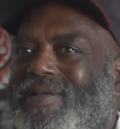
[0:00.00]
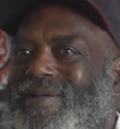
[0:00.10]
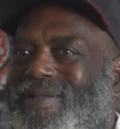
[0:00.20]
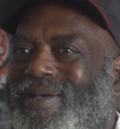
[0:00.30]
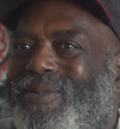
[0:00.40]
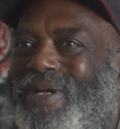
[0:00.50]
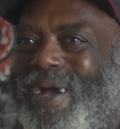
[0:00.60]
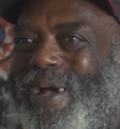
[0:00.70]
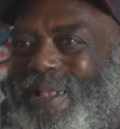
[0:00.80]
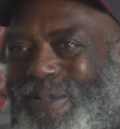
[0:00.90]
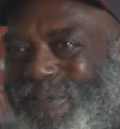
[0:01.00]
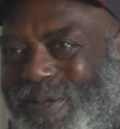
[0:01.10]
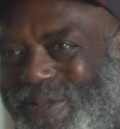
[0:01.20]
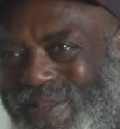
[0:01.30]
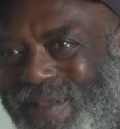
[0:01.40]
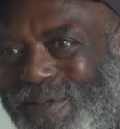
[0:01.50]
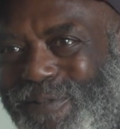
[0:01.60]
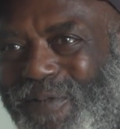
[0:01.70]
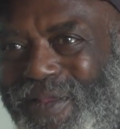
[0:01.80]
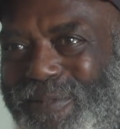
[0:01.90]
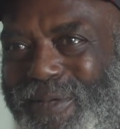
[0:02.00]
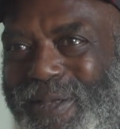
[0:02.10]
You said what characteristics have you developed?